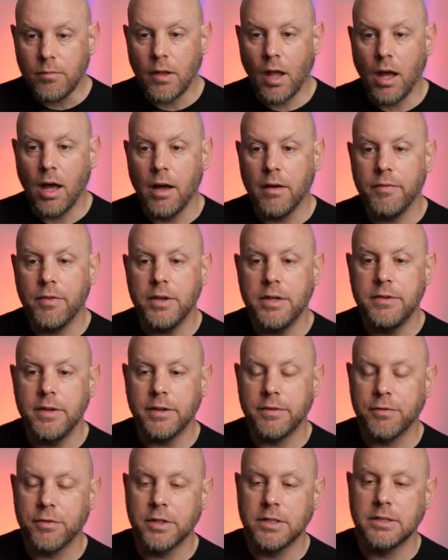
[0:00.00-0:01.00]
of the
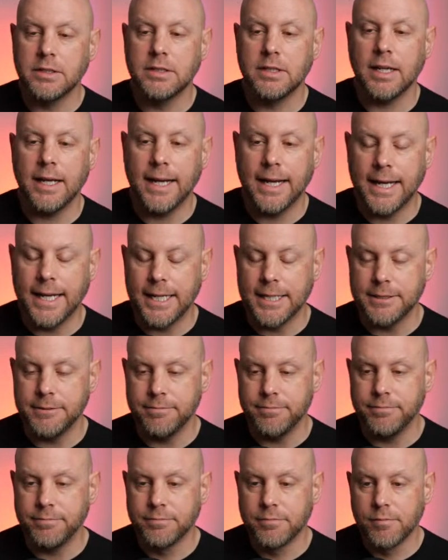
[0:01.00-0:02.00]
different
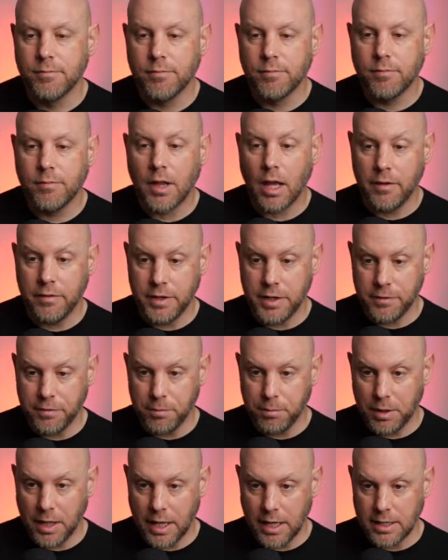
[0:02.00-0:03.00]

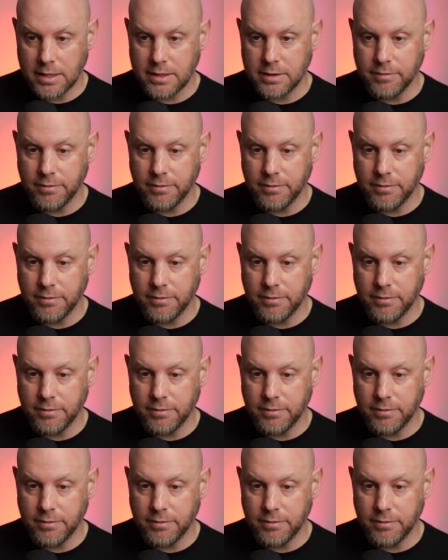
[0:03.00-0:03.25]
planets